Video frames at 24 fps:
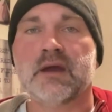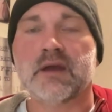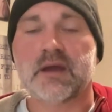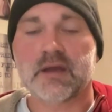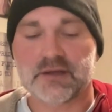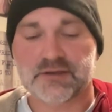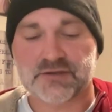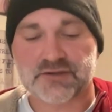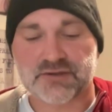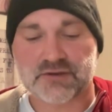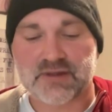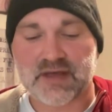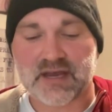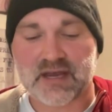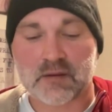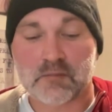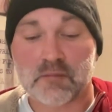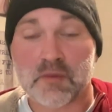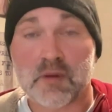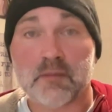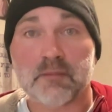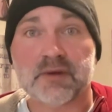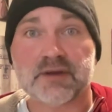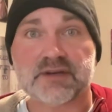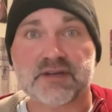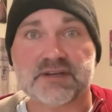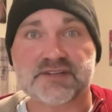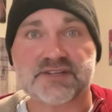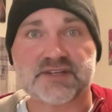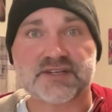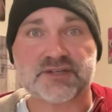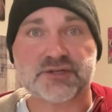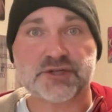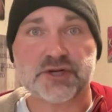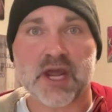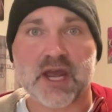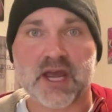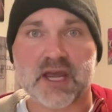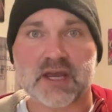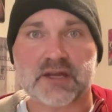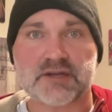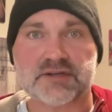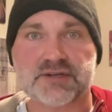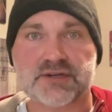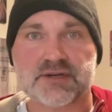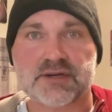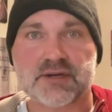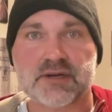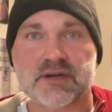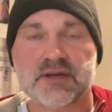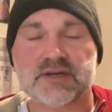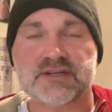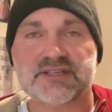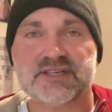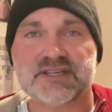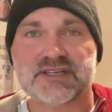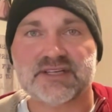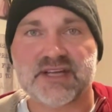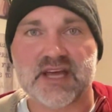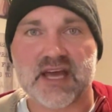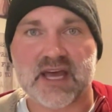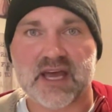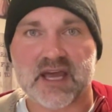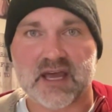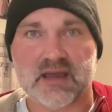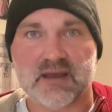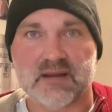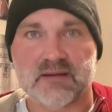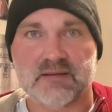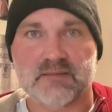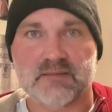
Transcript: And so that commitment doesn't change today.